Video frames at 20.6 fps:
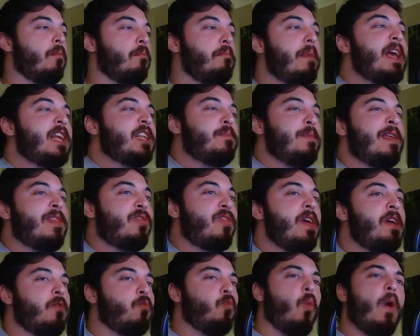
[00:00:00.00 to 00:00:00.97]
makes me
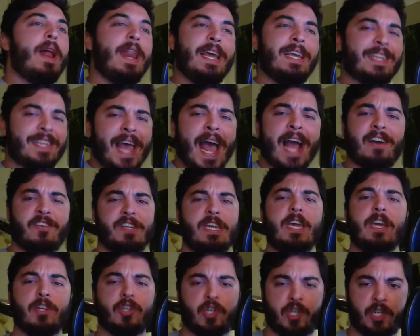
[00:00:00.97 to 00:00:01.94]
think, what exactly
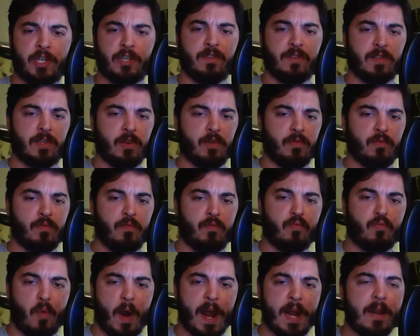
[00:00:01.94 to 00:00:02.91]
is Shinzu,
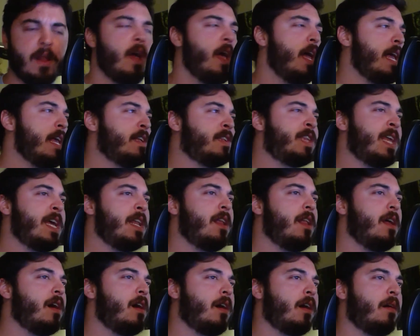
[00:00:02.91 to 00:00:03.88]
right? Is
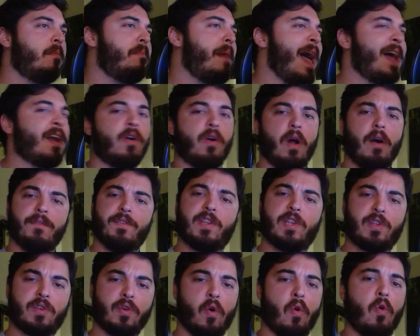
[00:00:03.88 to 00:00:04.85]
it a matter of
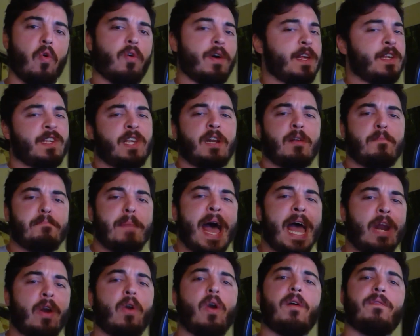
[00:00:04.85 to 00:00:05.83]
soul? Is it a
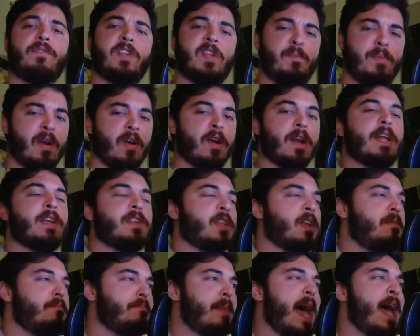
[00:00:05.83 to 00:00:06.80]
matter of spirit? Is
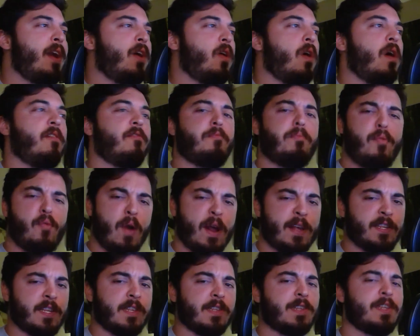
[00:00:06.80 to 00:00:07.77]
it a matter of
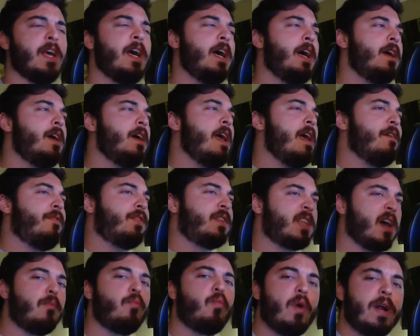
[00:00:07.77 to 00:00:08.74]
presence? If
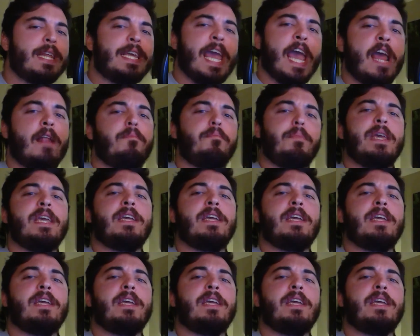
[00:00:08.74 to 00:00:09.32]
someone can